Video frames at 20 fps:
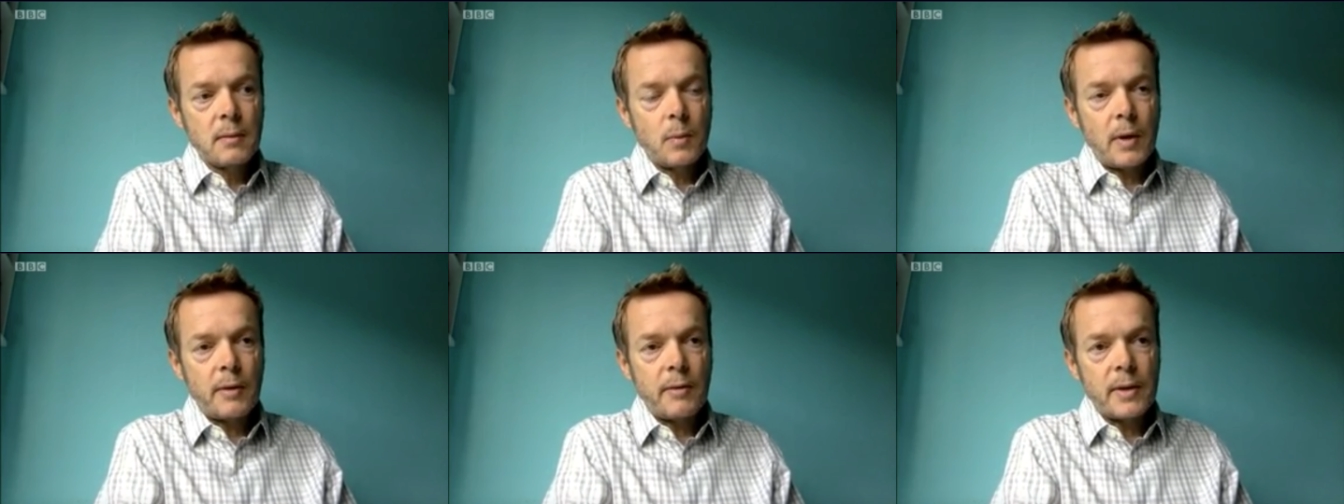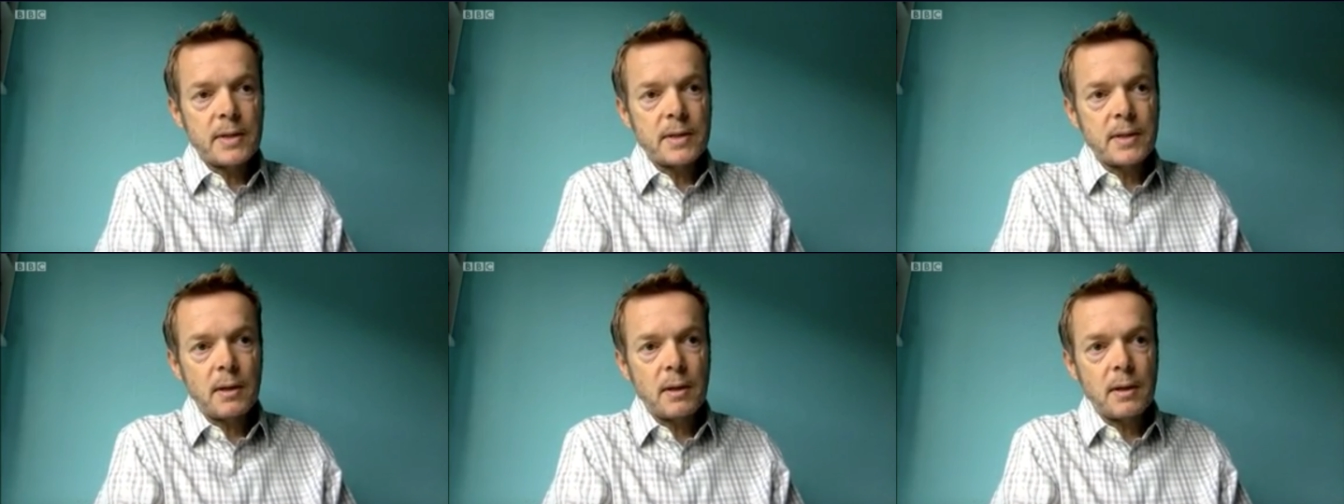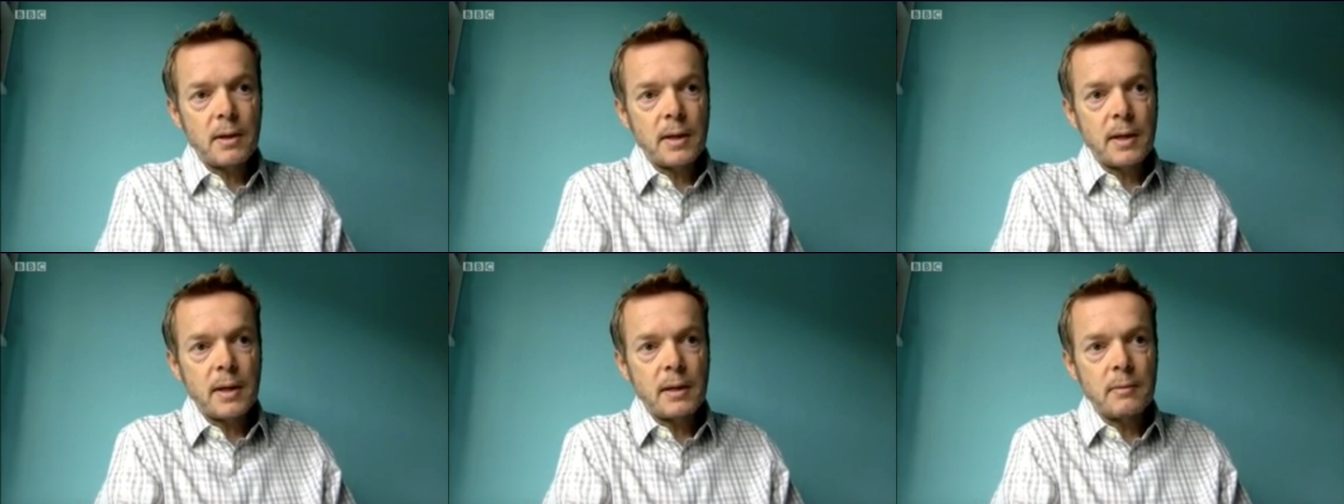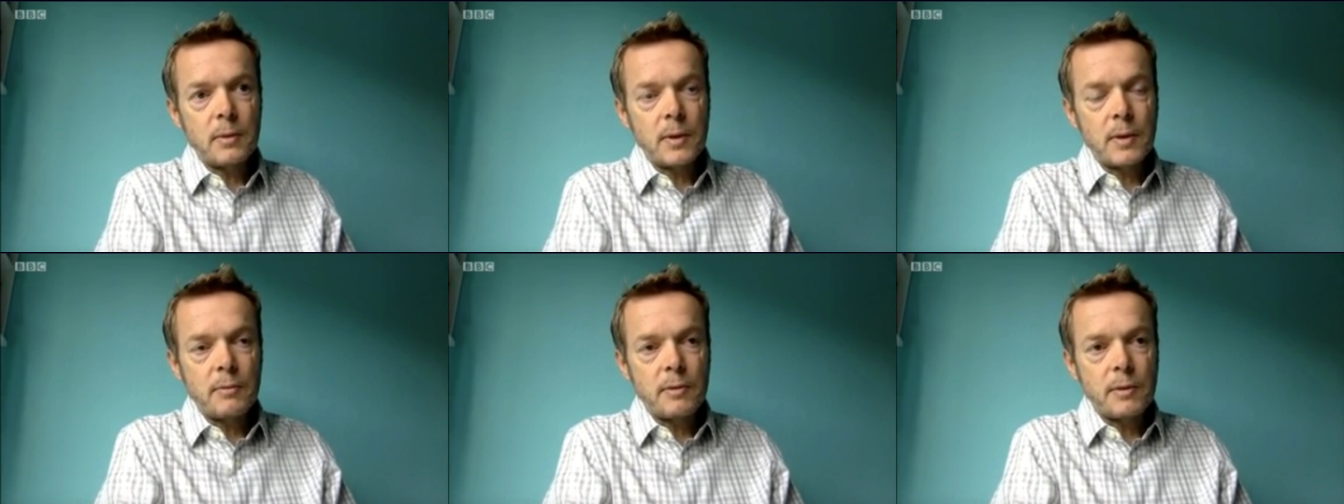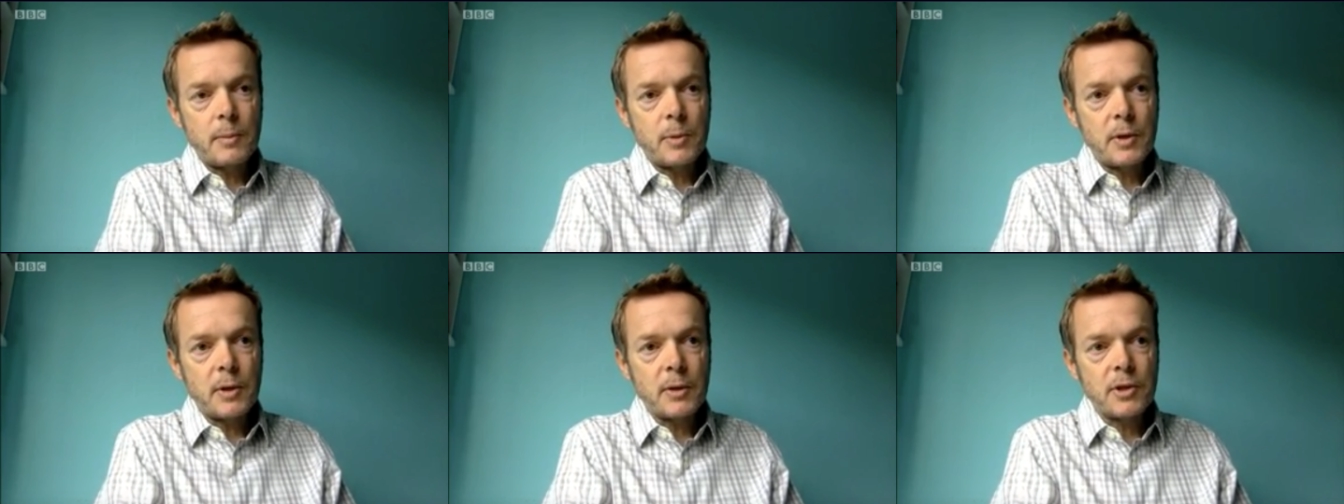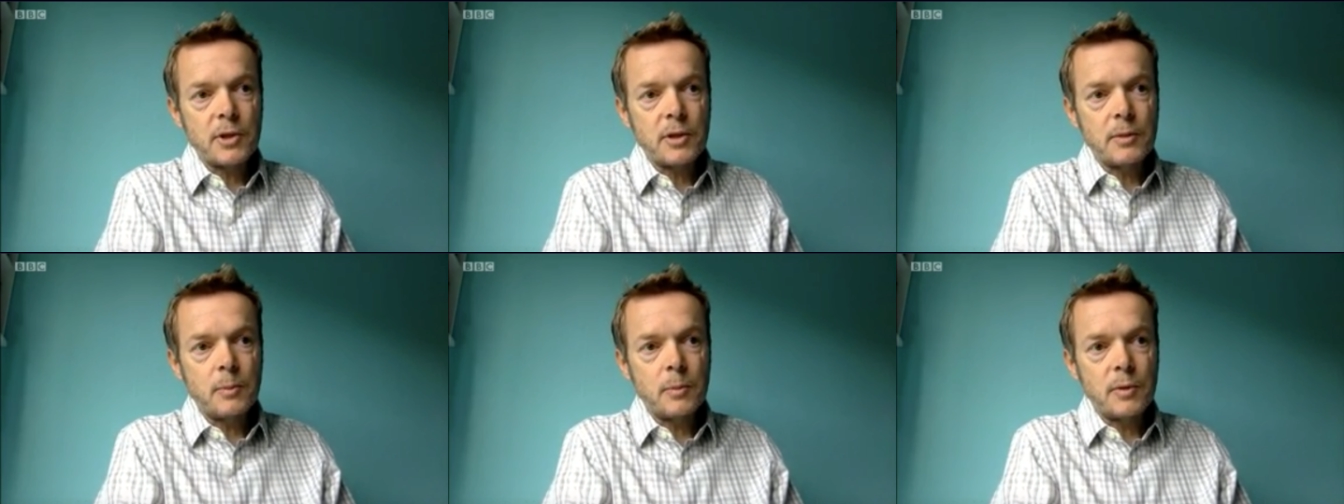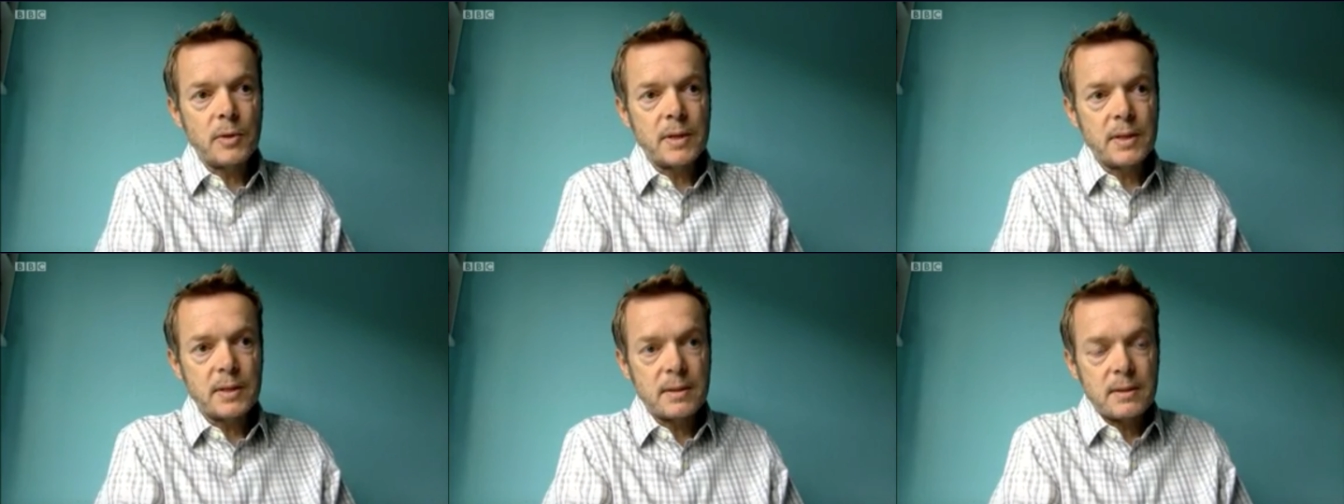where it's higher, where the reproduction
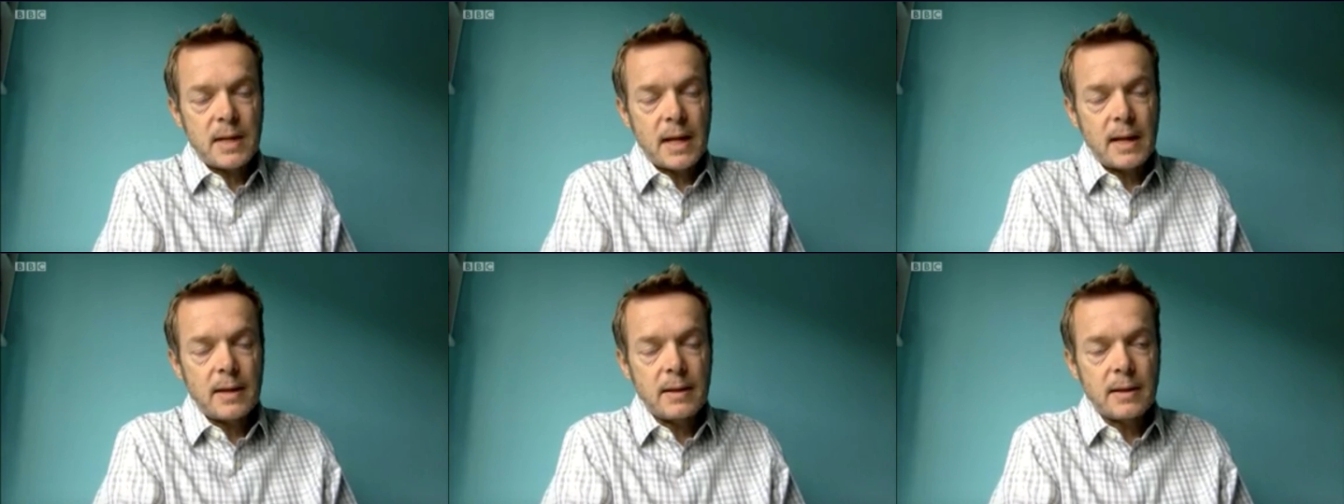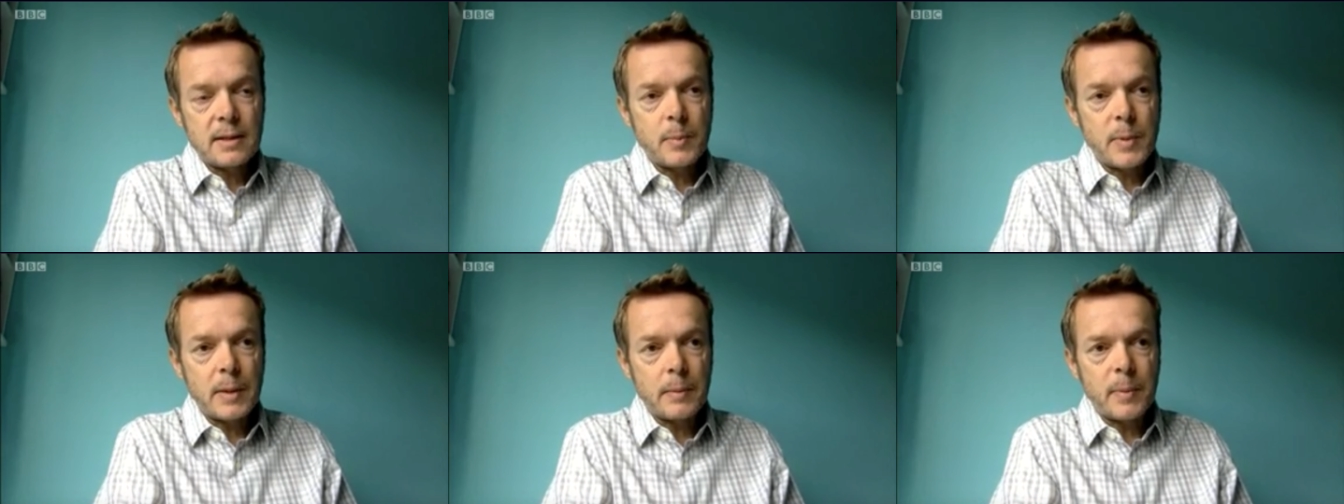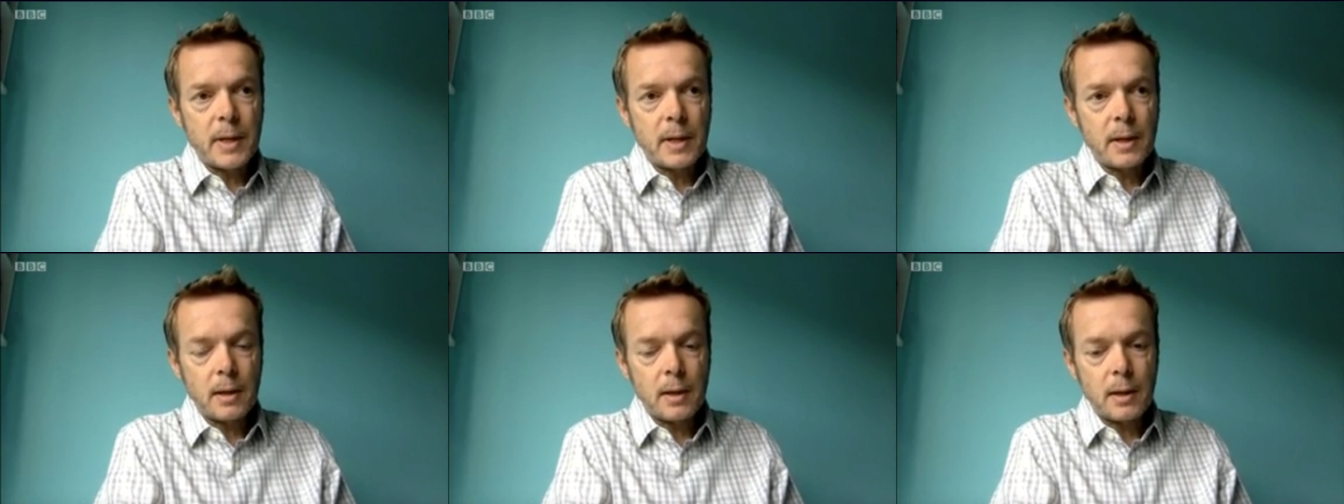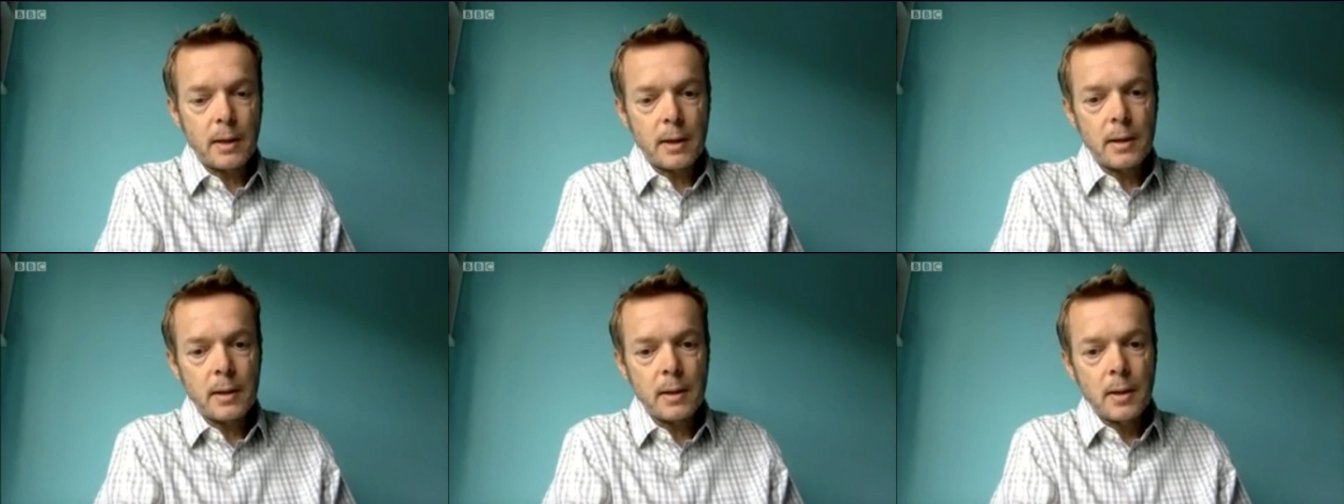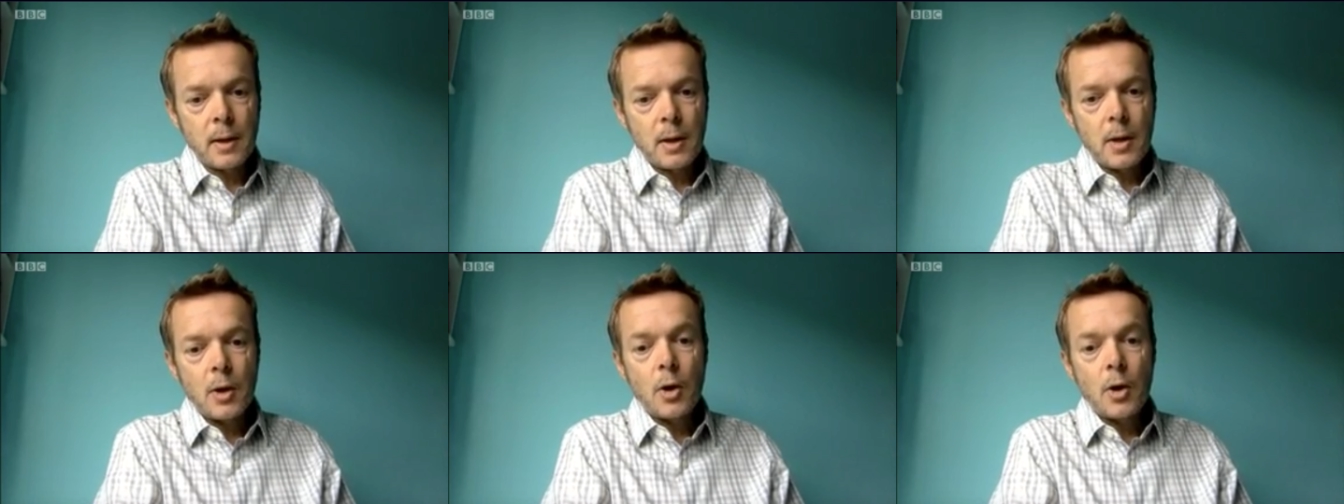number is tends to be a bit higher,